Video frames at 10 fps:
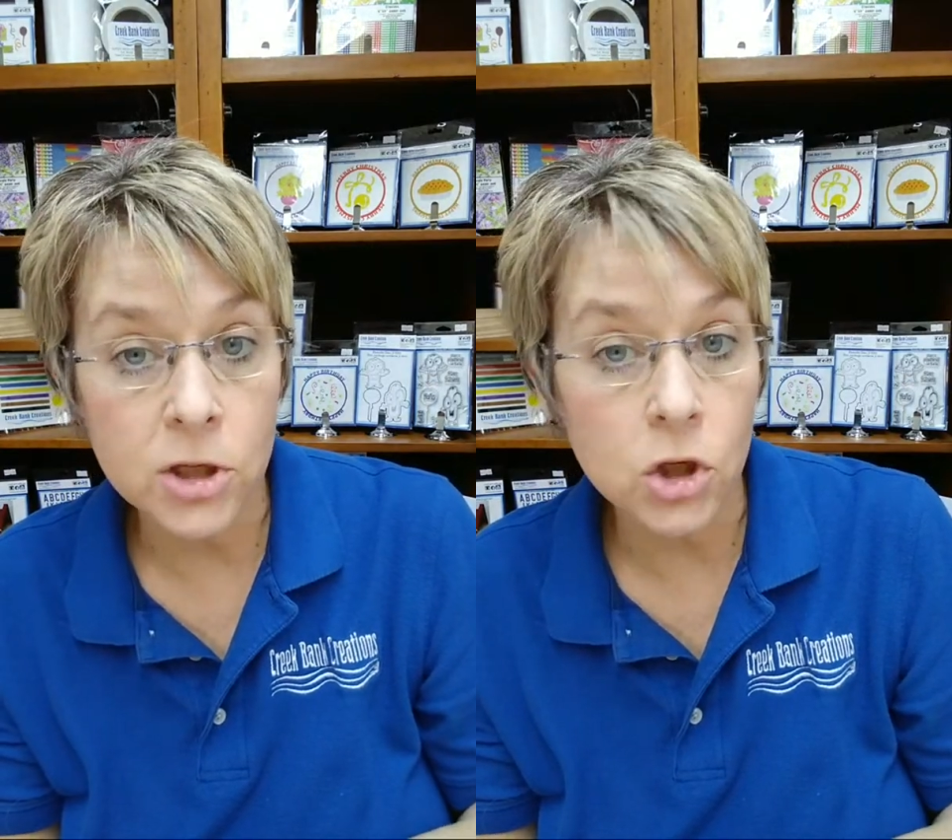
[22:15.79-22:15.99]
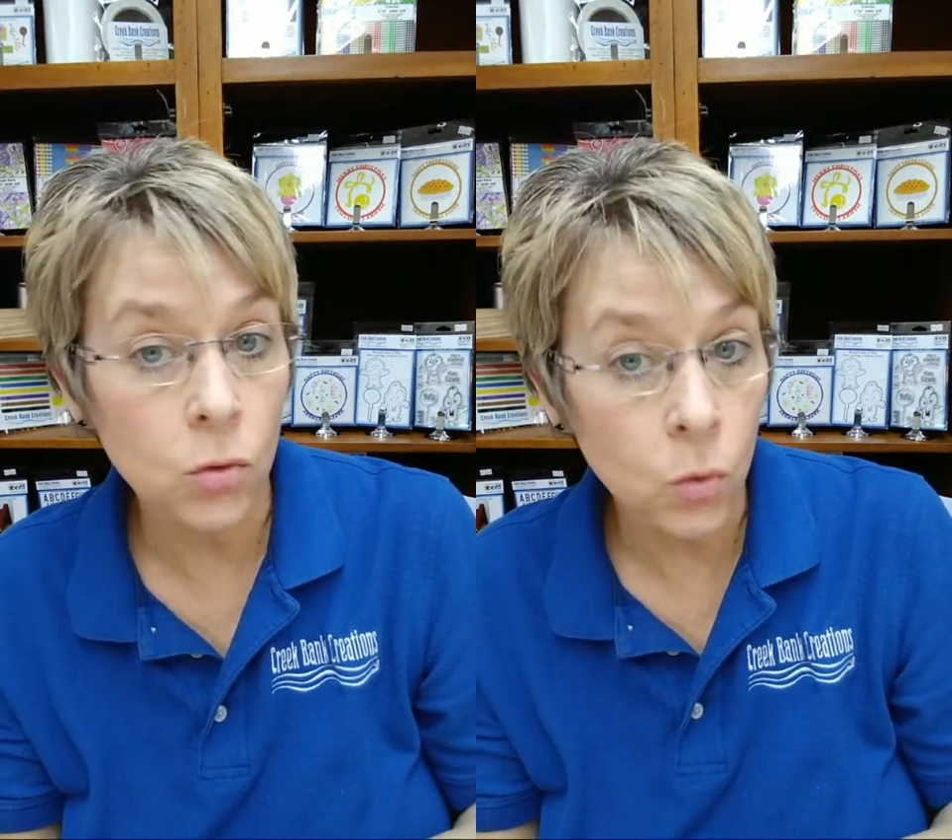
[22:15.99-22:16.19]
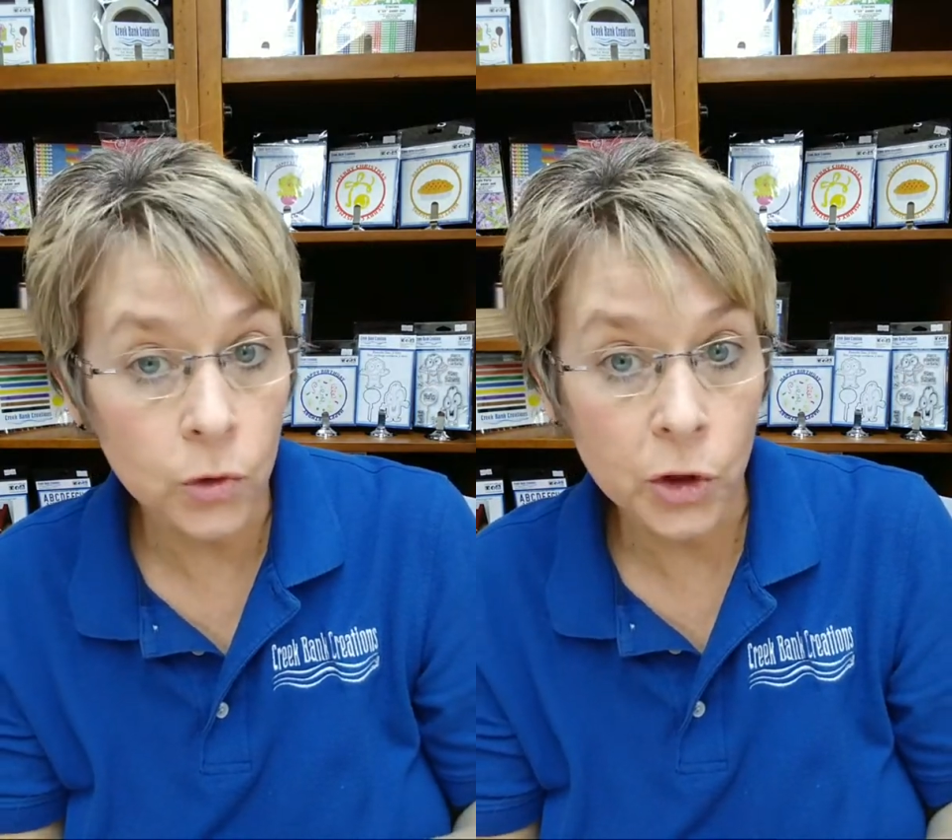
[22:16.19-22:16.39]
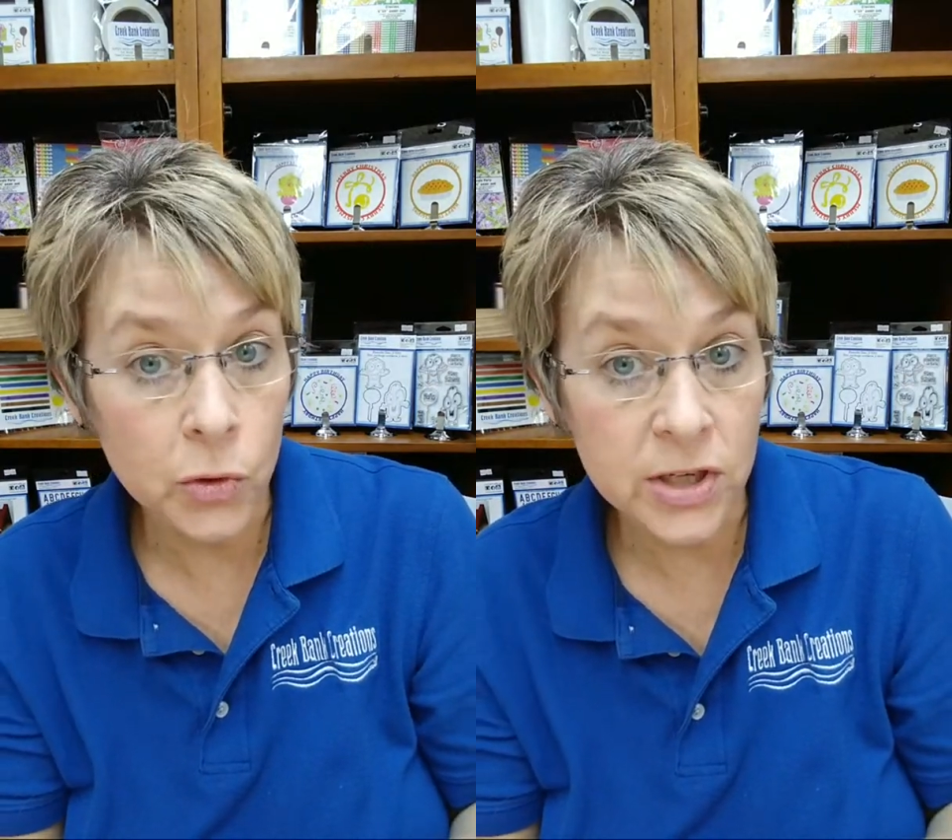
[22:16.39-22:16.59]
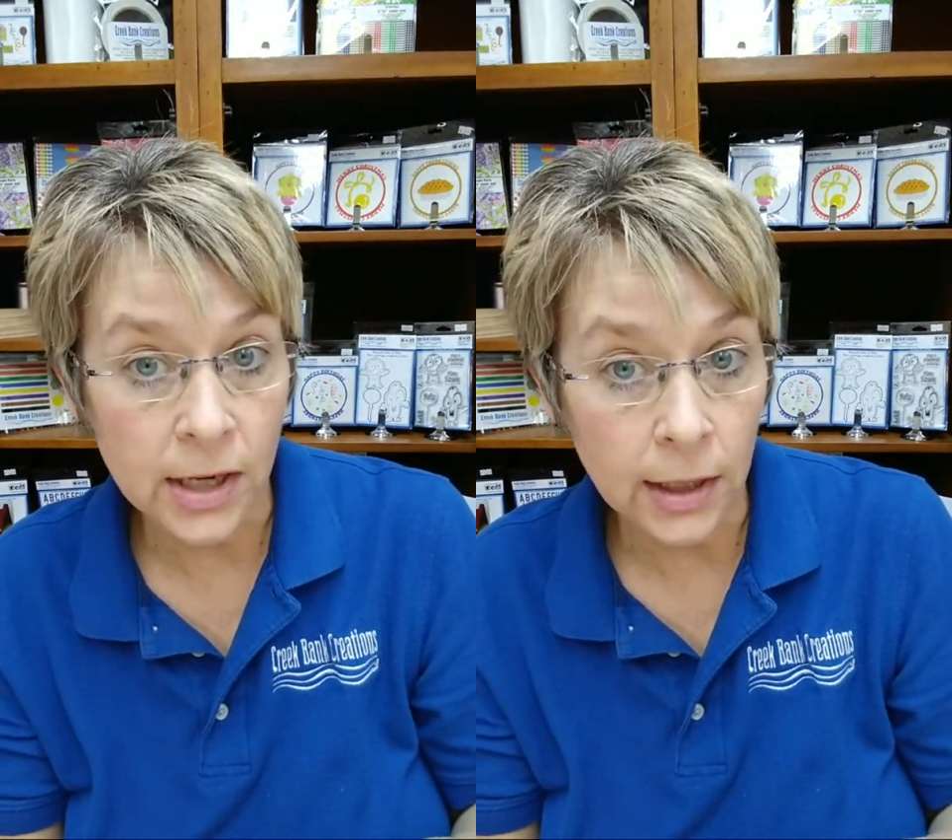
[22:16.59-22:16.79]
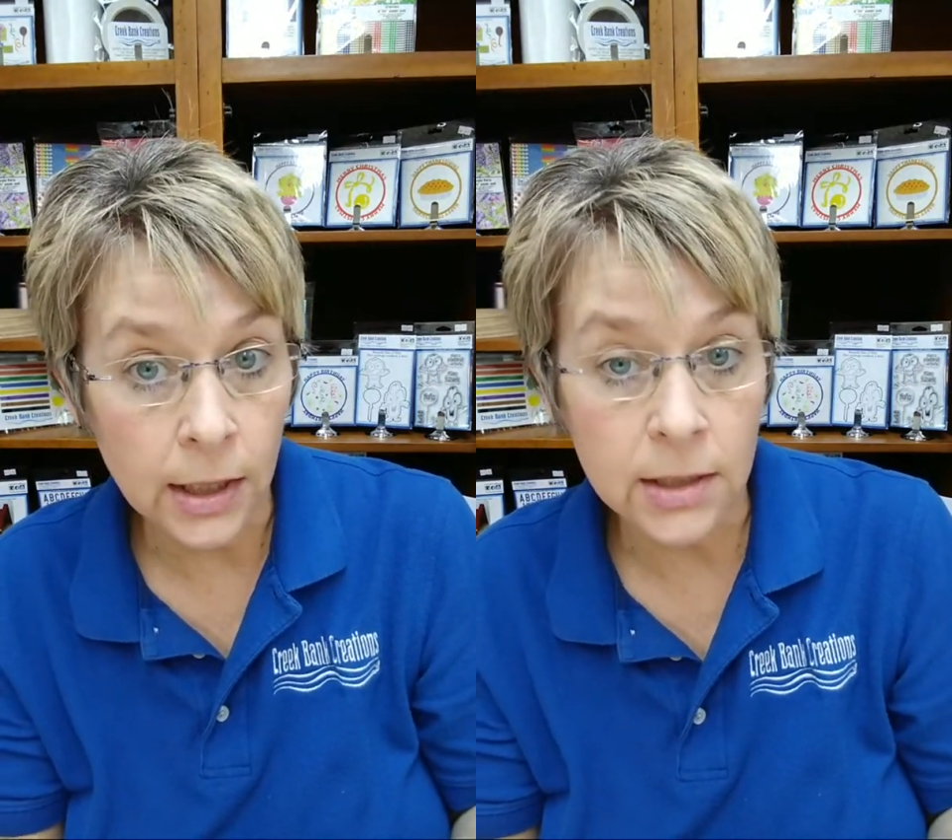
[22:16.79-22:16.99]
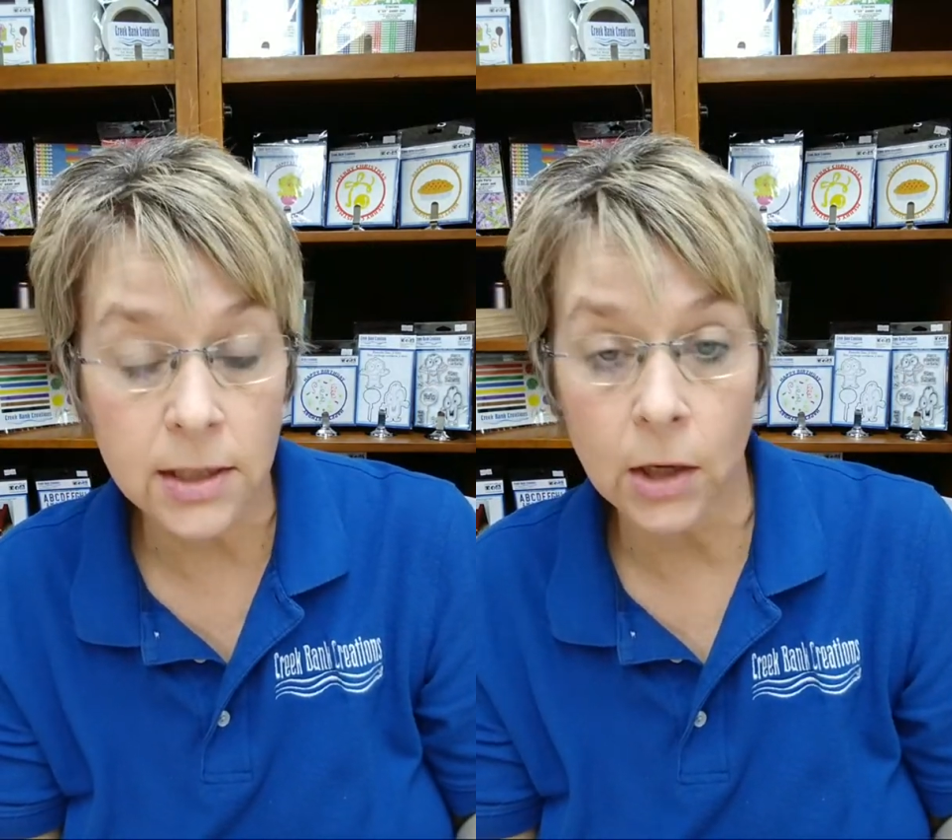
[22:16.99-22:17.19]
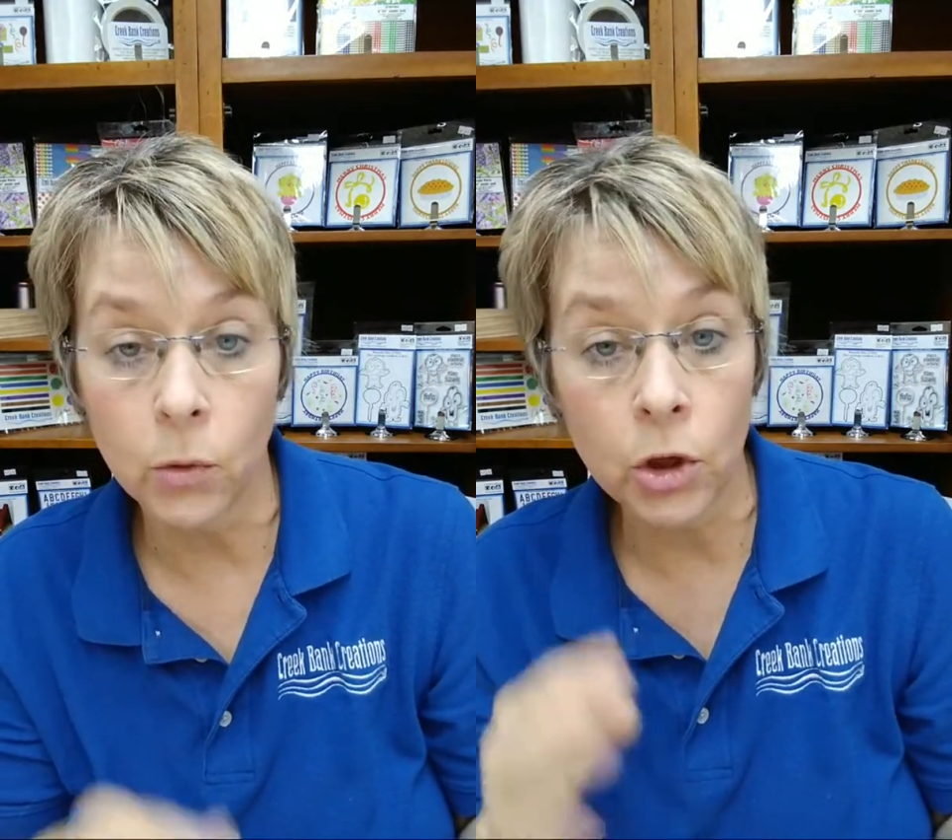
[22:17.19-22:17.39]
you will use techniques like when